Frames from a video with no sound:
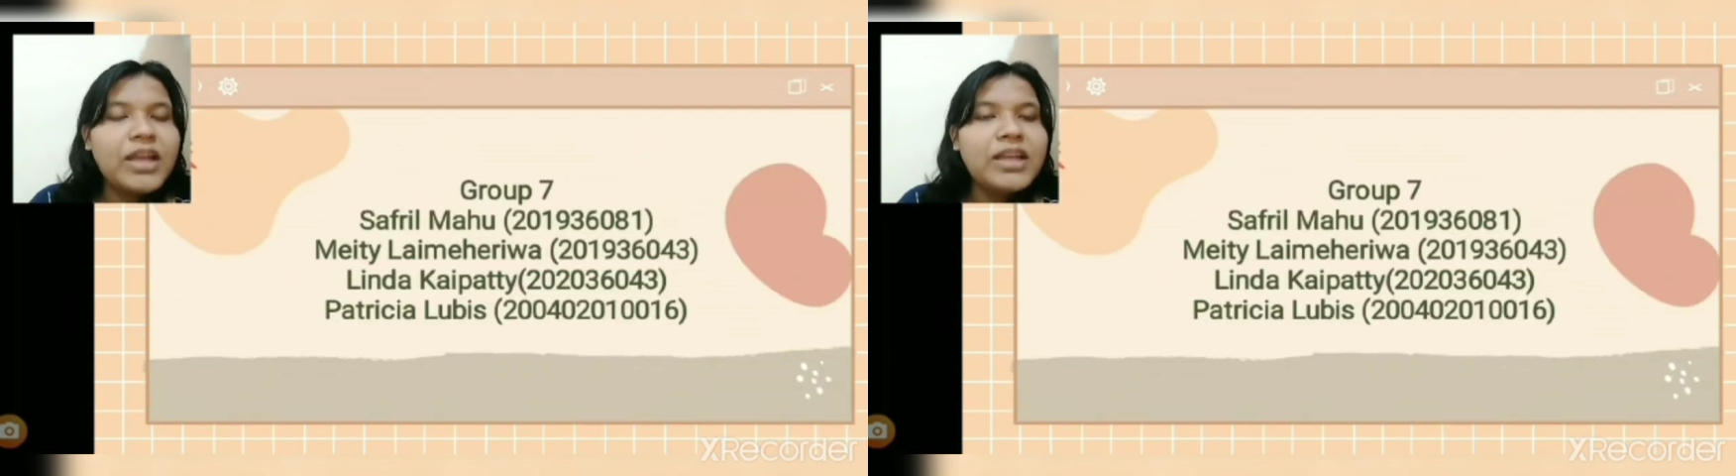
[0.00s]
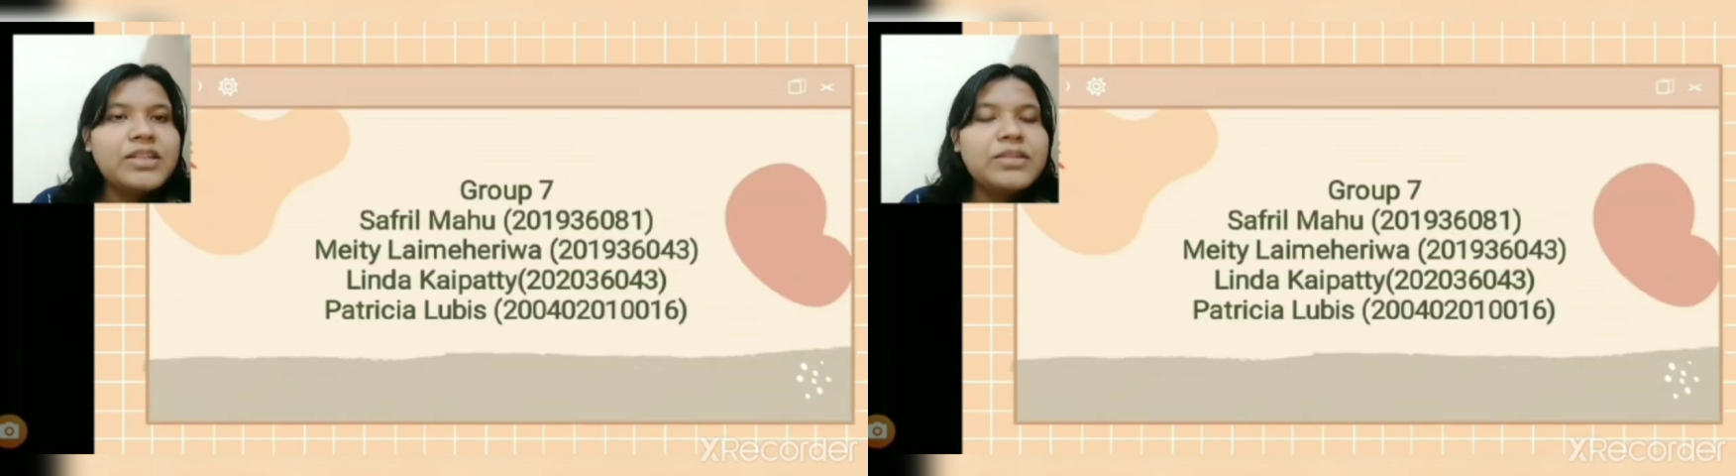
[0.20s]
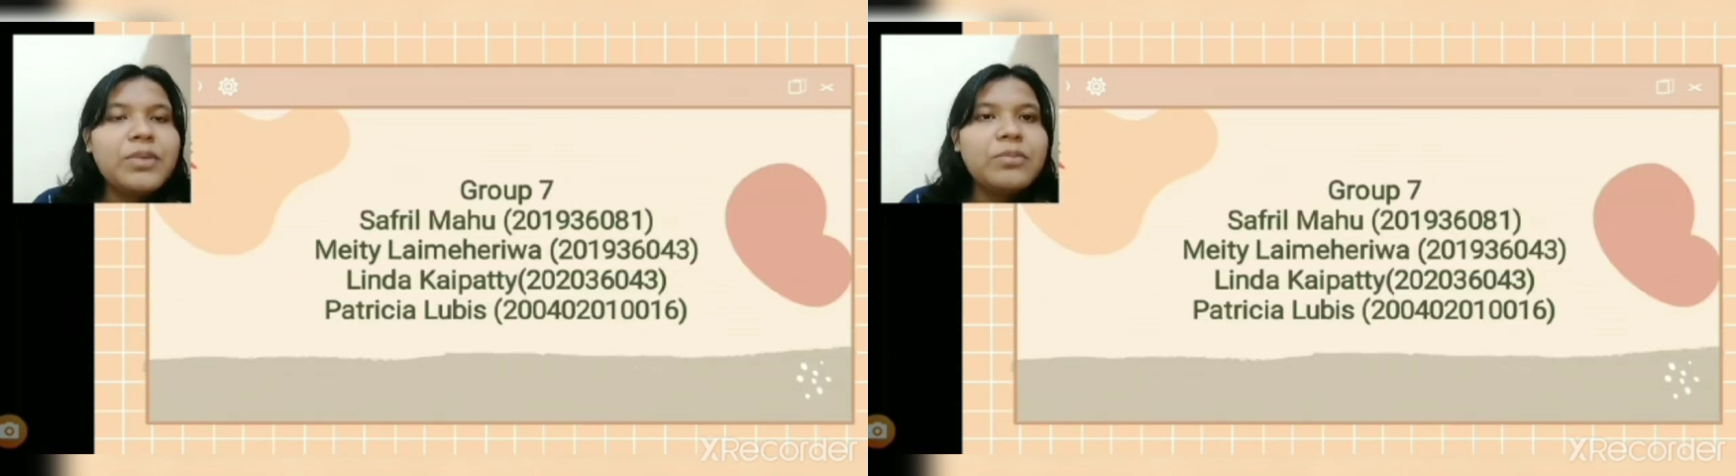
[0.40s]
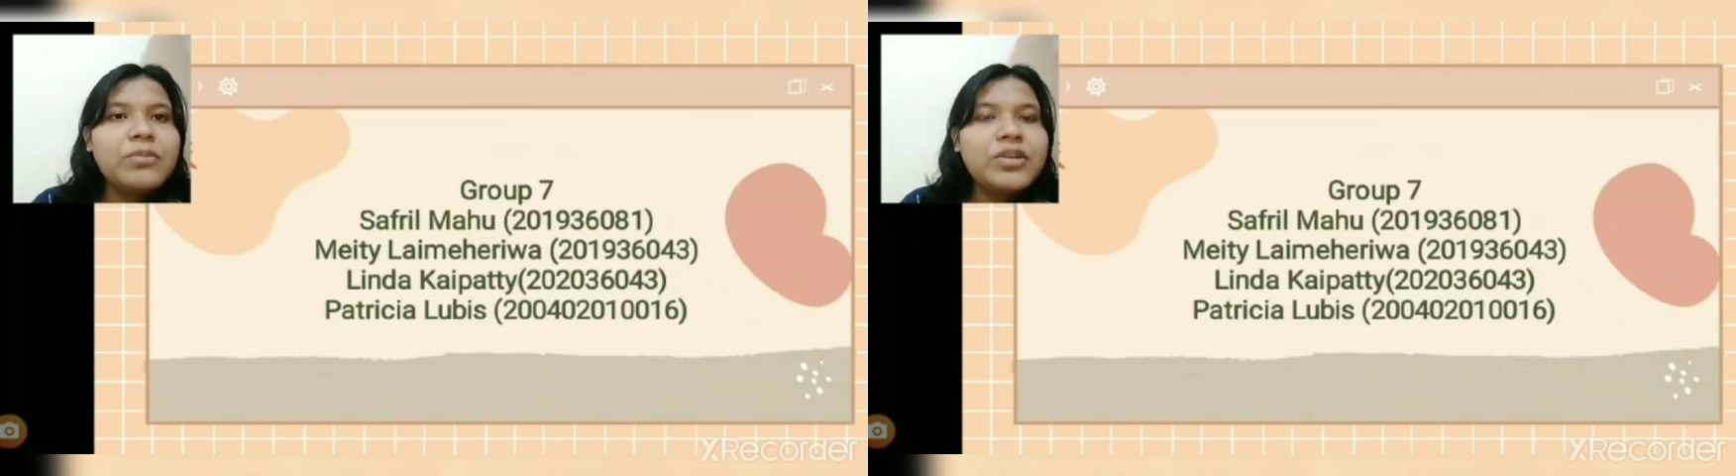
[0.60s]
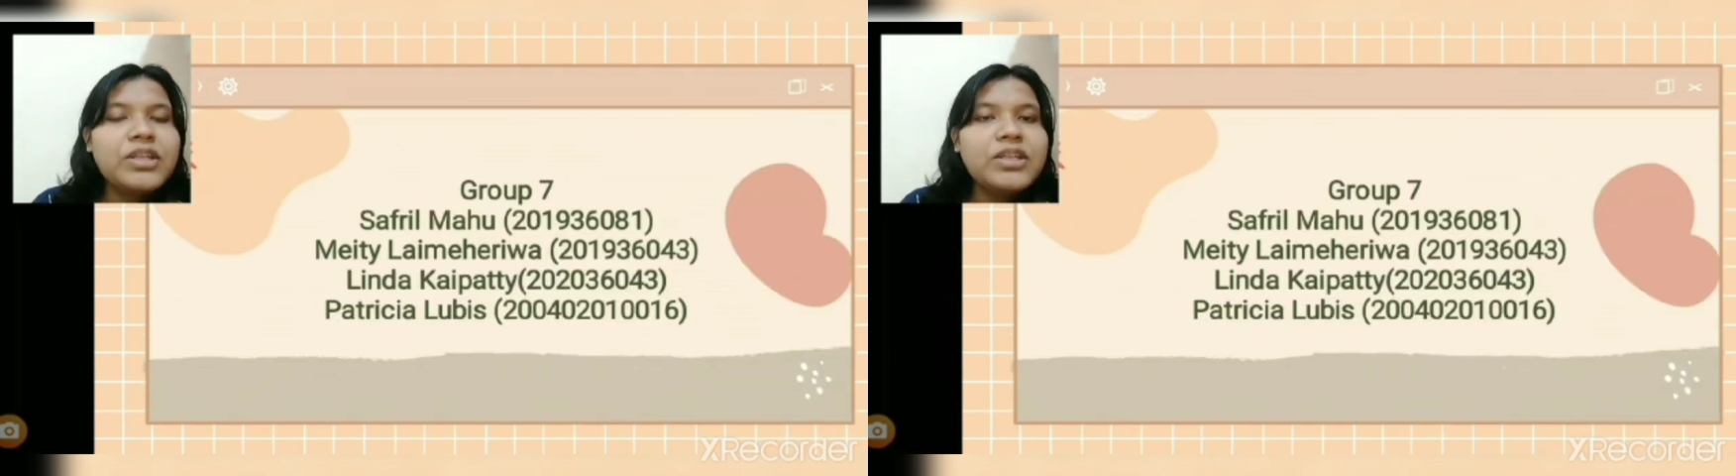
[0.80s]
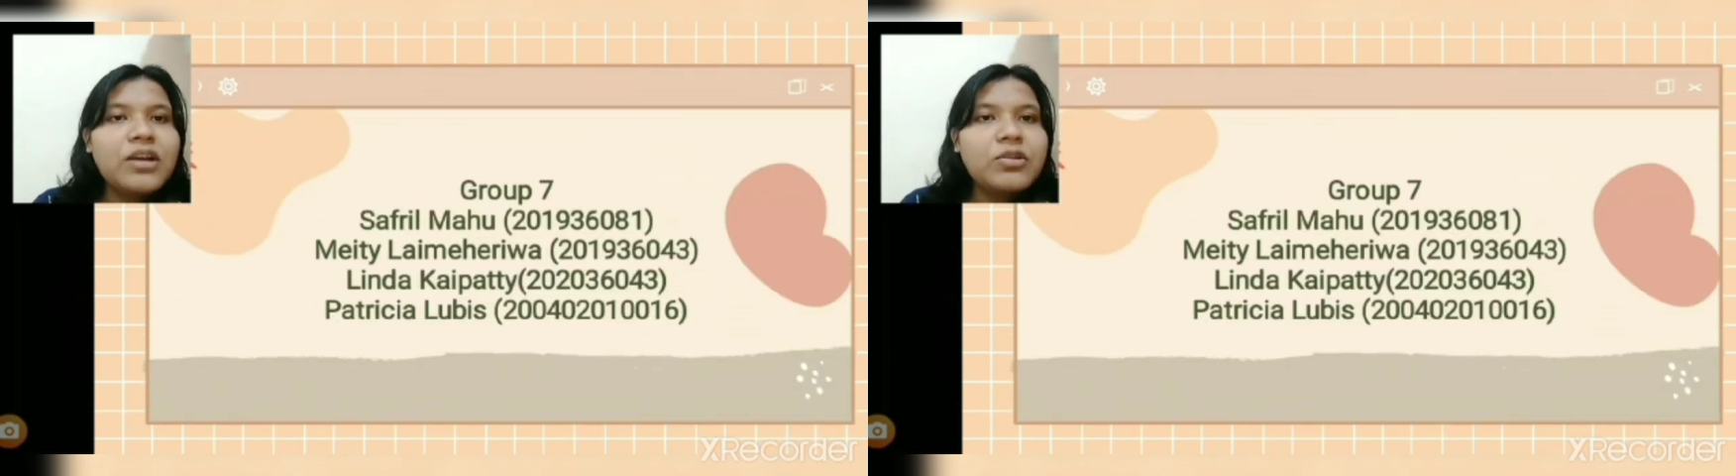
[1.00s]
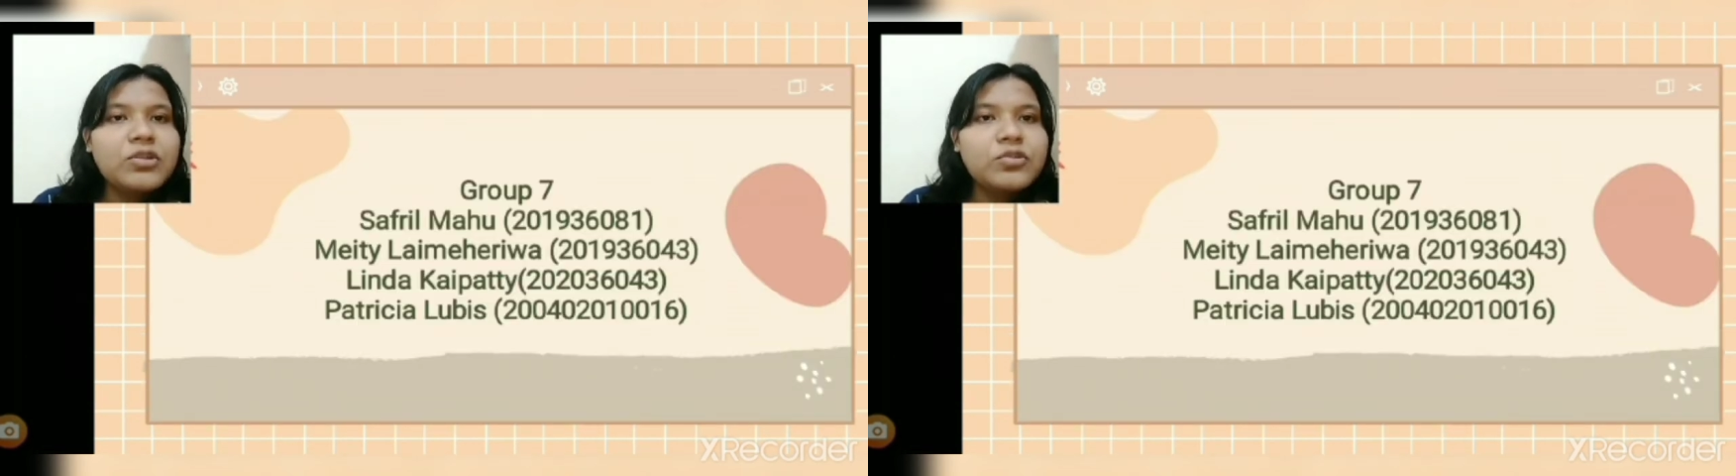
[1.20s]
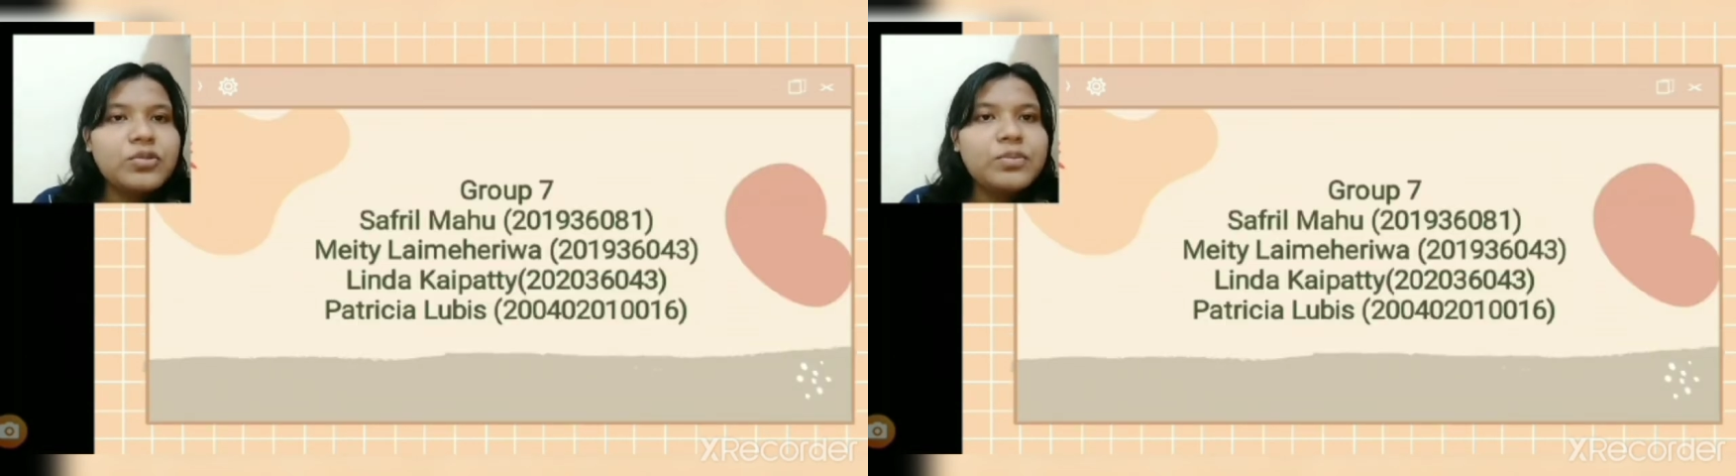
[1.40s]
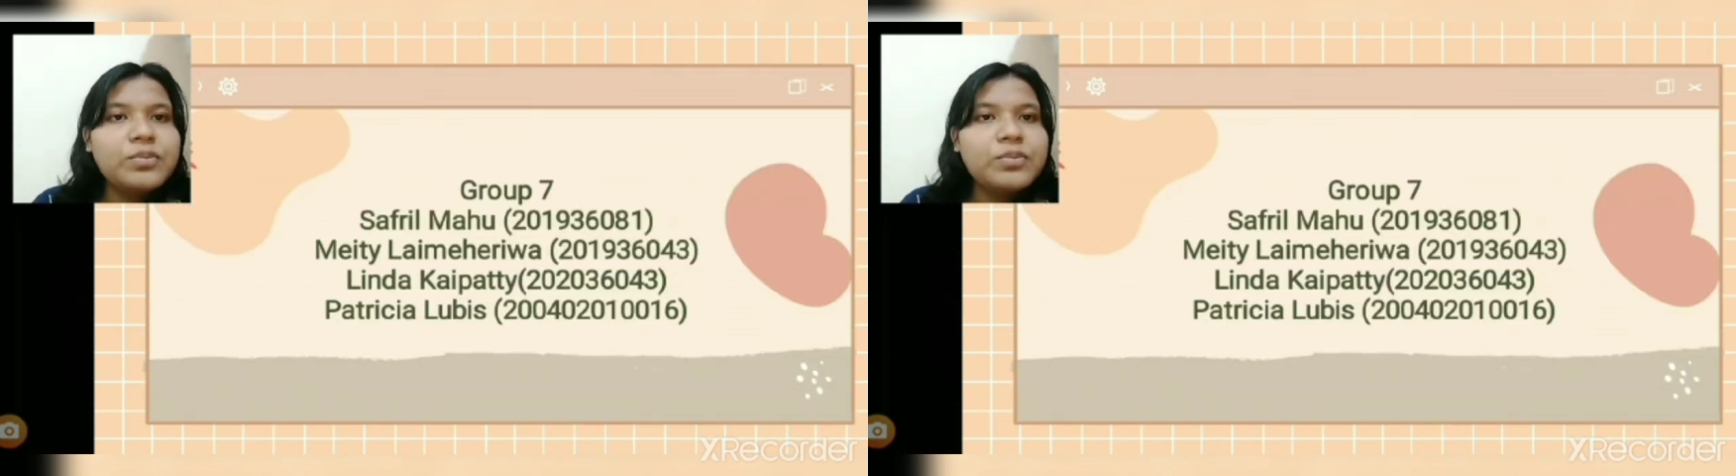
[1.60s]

The member in our group